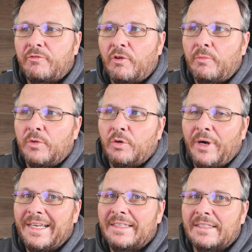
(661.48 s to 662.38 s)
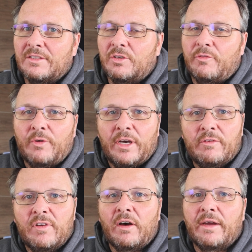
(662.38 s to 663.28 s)
from your editing software
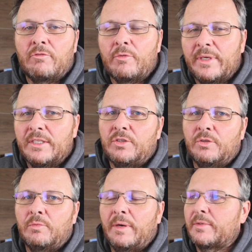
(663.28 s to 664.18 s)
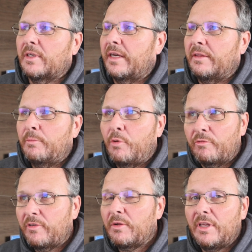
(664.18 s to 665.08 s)
of Lightroom into your website.
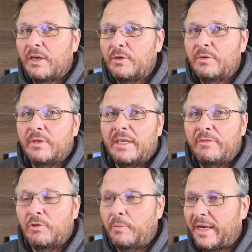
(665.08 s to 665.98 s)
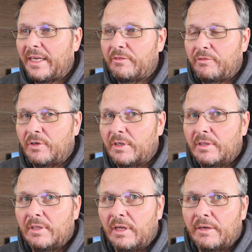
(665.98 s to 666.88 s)
Portfolio, if you're paying for
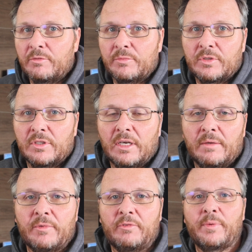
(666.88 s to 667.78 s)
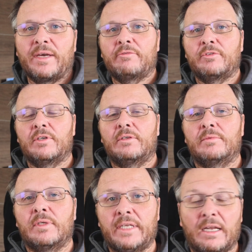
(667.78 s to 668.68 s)
a Lightroom, um, if you're paying for a
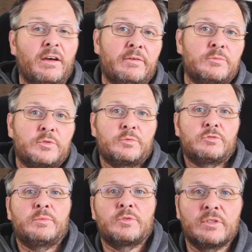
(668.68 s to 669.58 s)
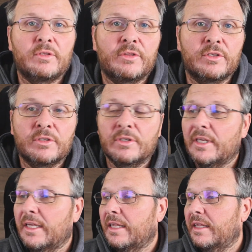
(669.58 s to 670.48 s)
yeah, Lightroom subscription than
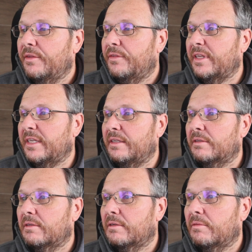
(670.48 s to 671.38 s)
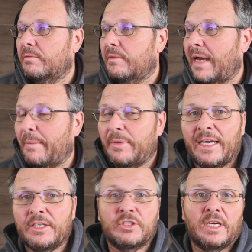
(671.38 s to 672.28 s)
the
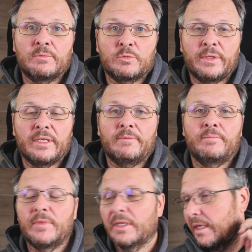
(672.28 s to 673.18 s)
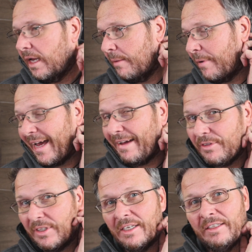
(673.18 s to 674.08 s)
application comes with it. Um, I
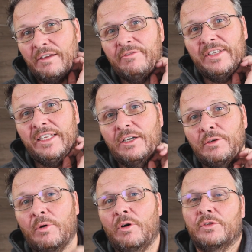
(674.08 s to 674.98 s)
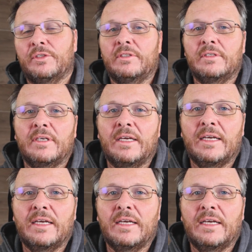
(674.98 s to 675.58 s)
haven't done a video on